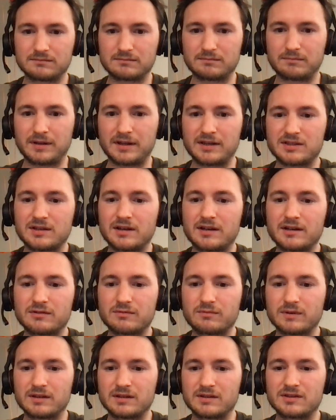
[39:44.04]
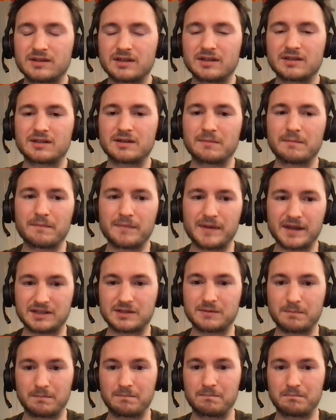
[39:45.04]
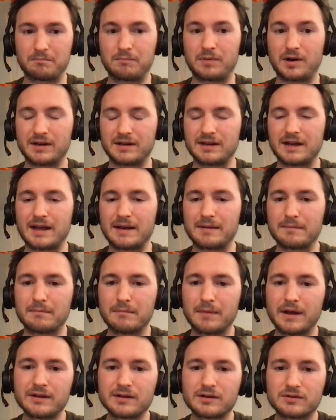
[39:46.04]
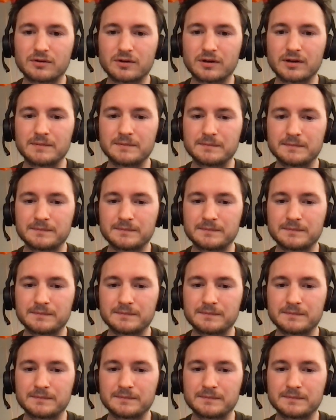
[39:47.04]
plays nice with the system, that's by then mandatory.